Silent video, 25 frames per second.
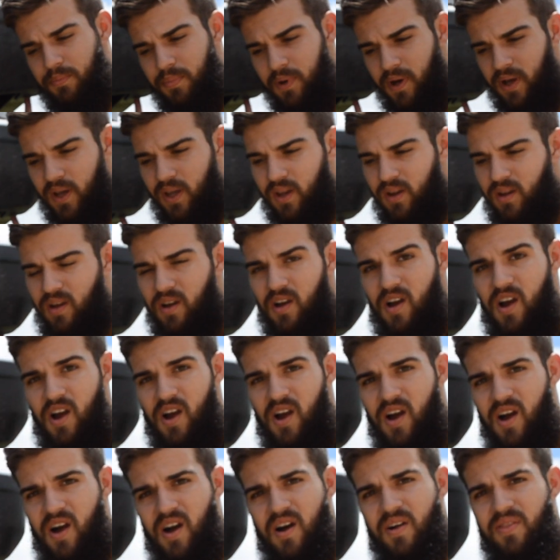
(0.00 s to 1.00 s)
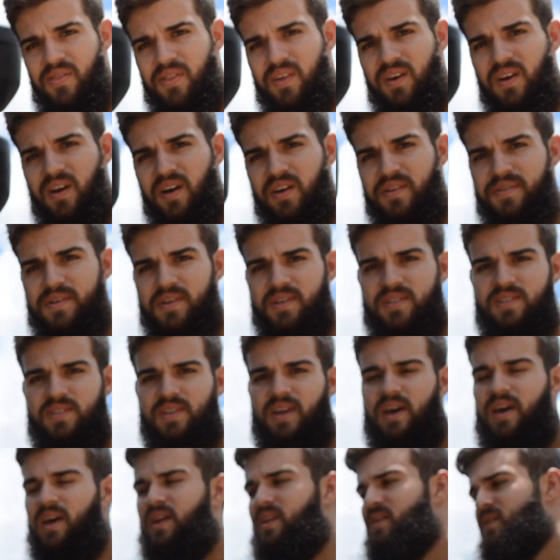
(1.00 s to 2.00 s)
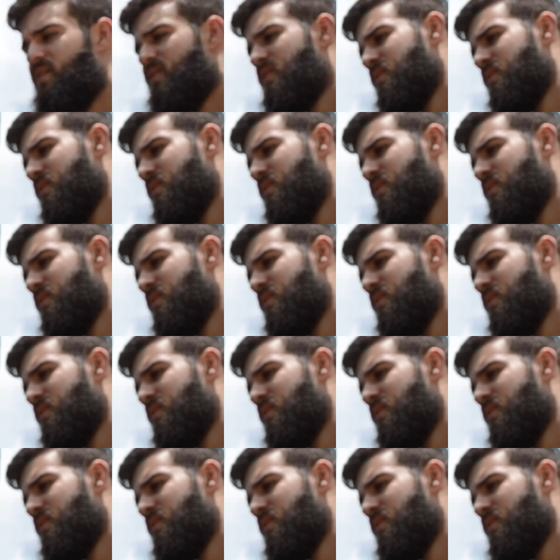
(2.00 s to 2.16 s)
but on the underside,